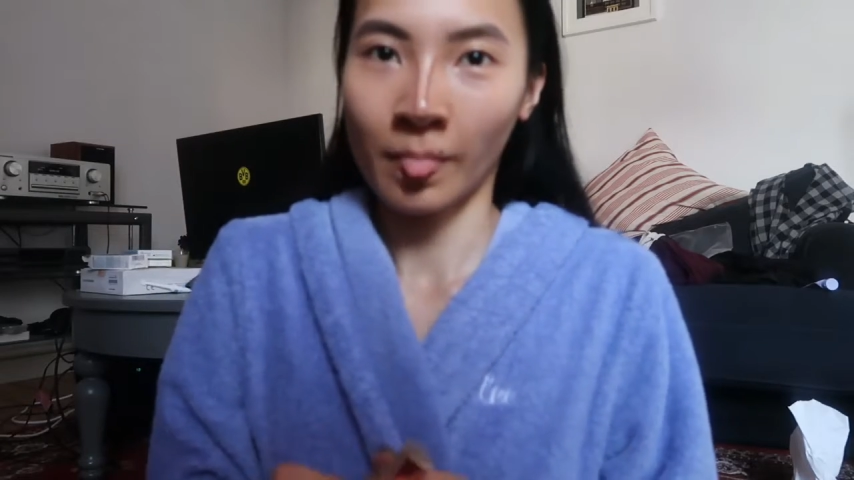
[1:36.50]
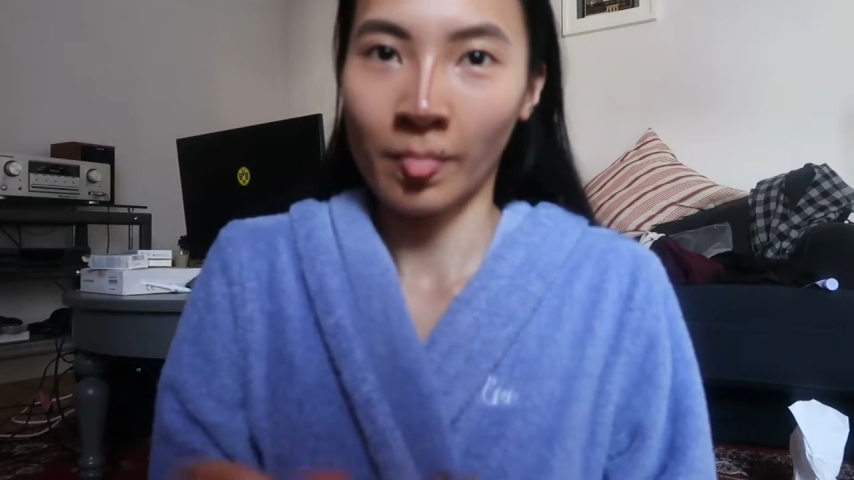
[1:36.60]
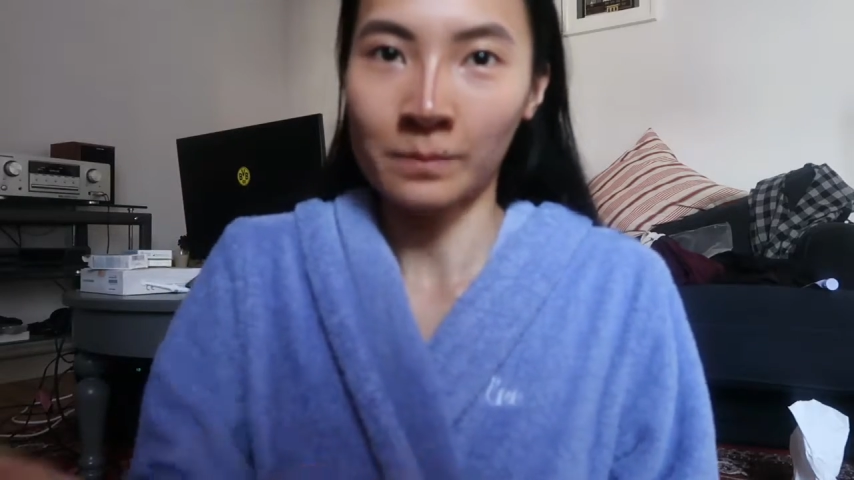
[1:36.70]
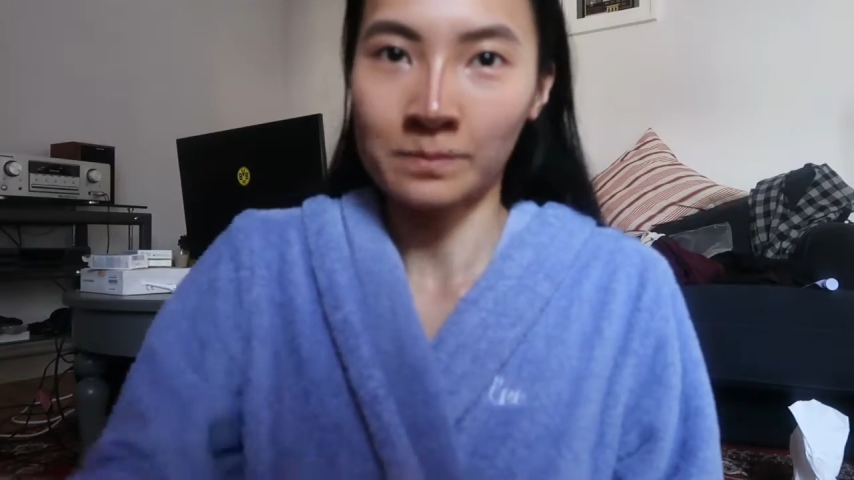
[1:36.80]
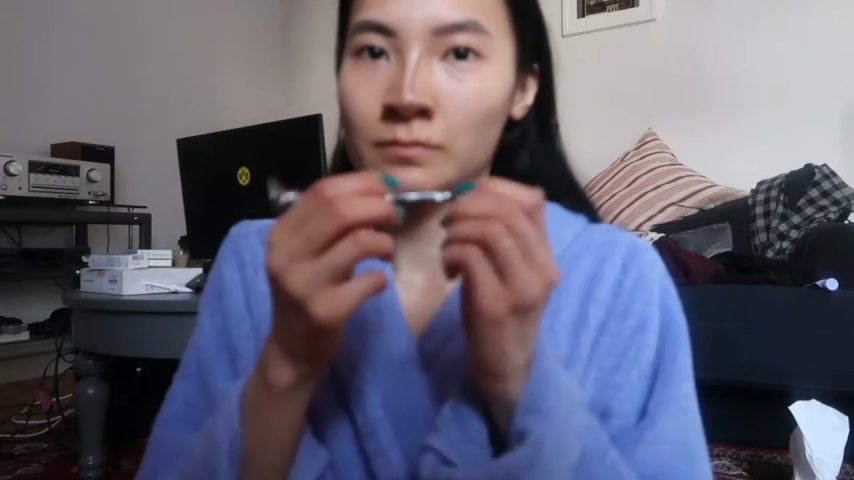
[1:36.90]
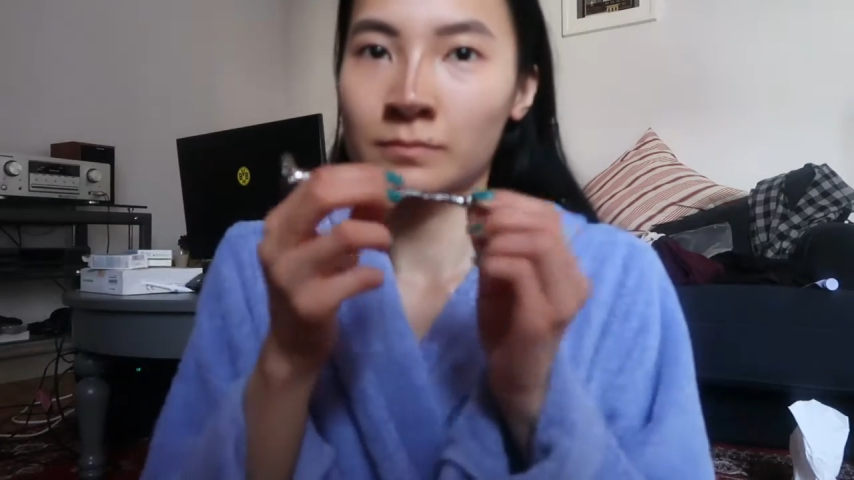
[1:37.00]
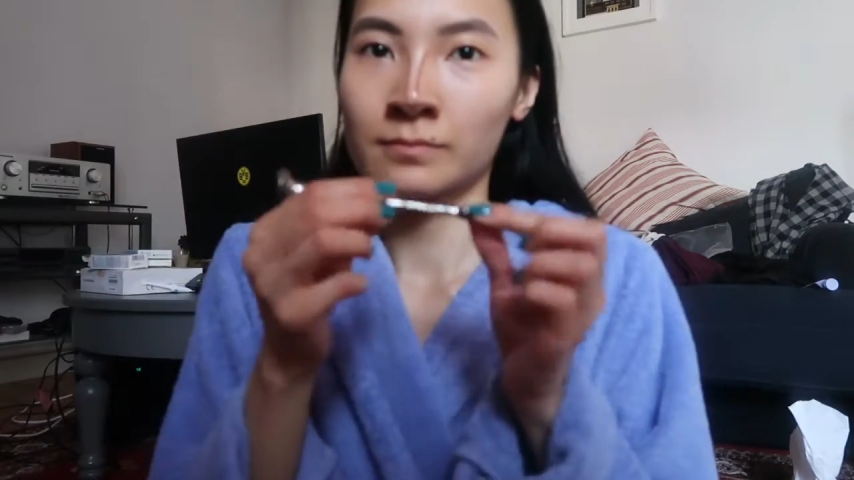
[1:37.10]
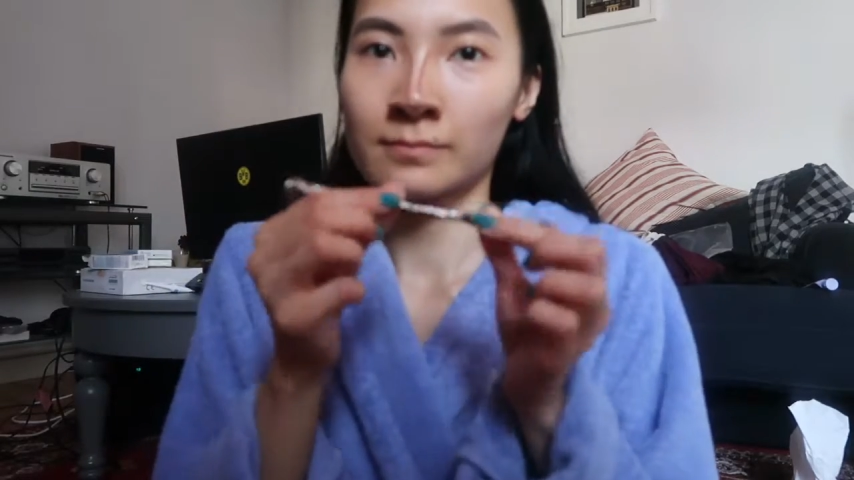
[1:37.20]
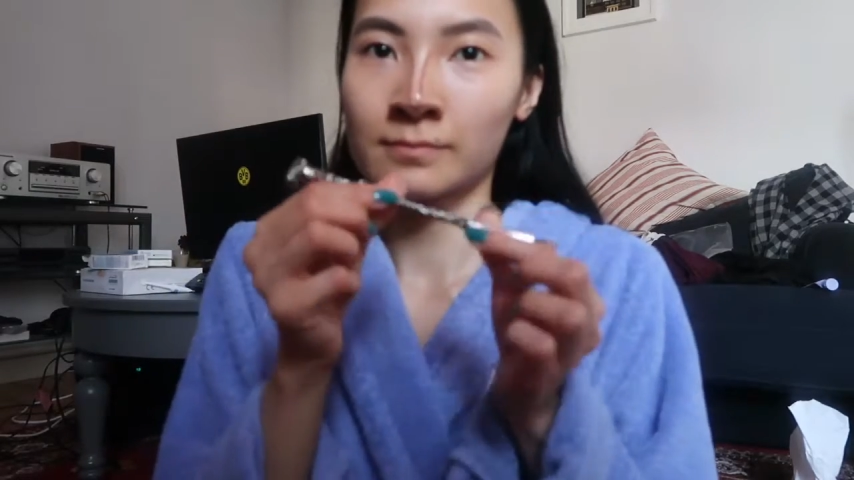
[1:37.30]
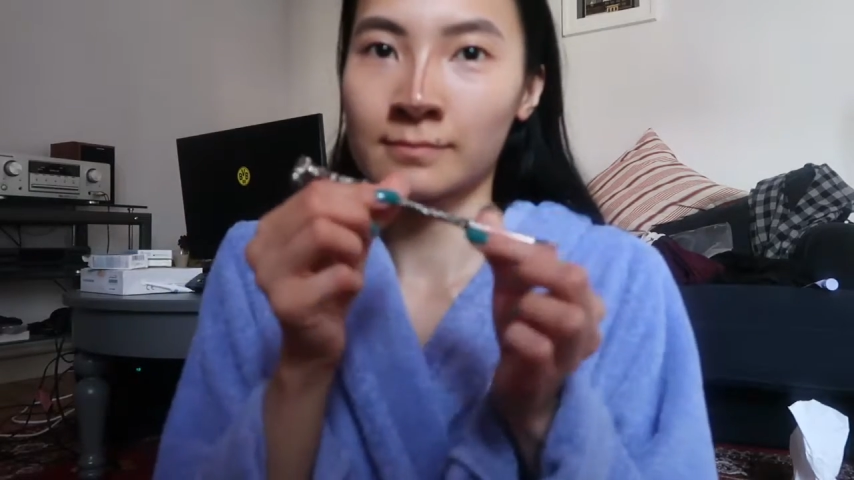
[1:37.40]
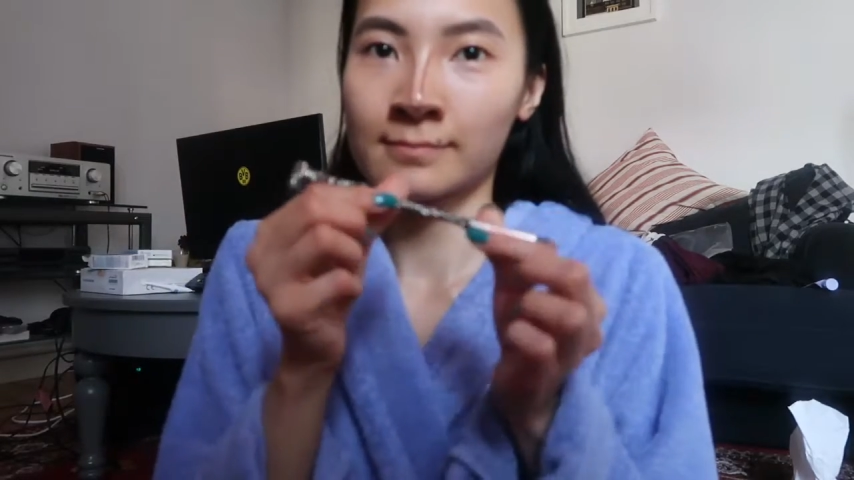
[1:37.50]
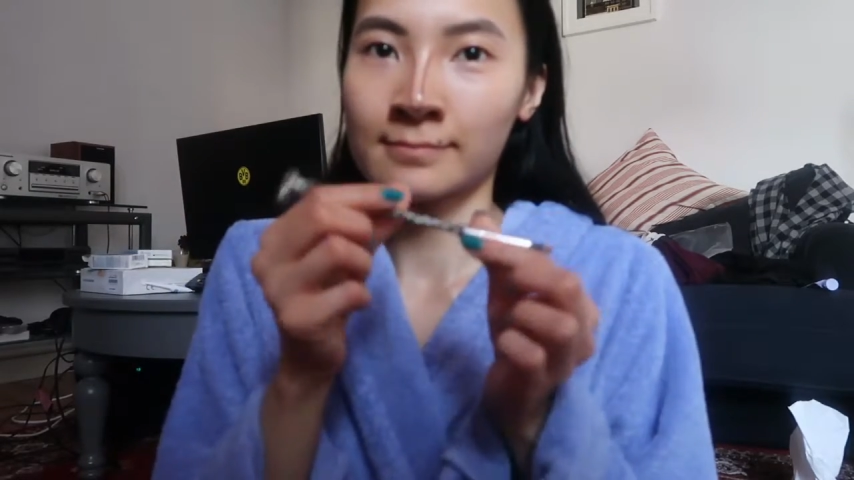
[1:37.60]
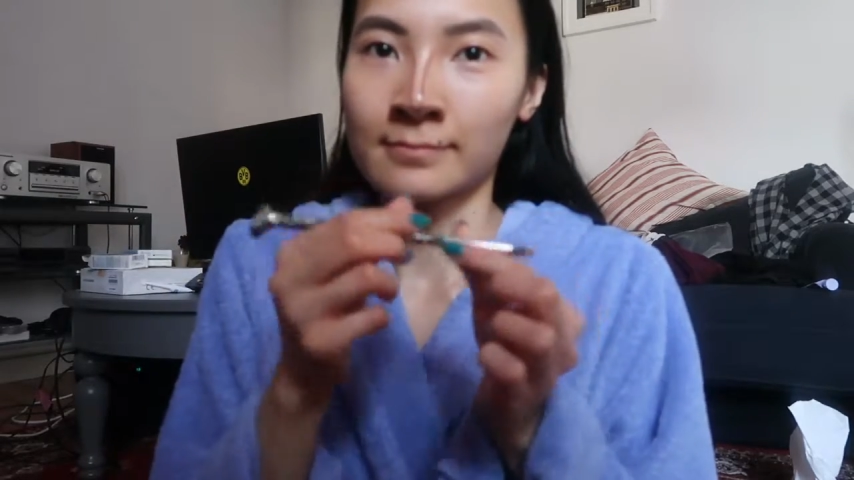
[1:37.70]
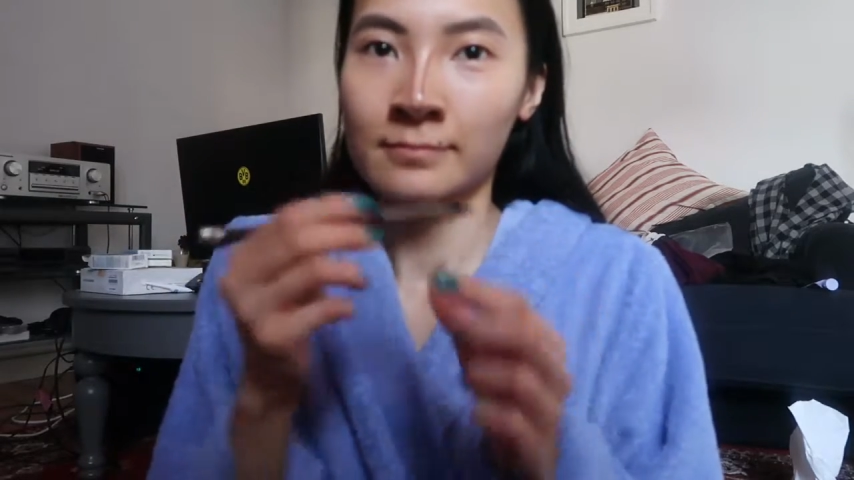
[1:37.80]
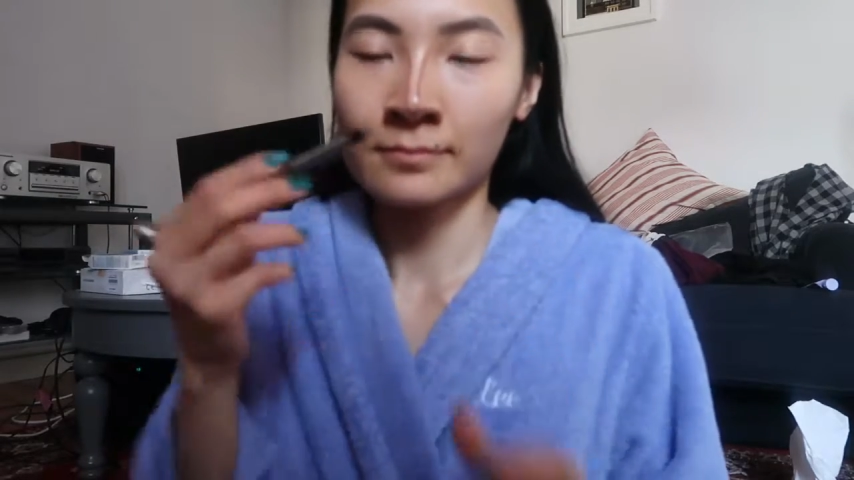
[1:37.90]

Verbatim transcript: I use my Harry Potter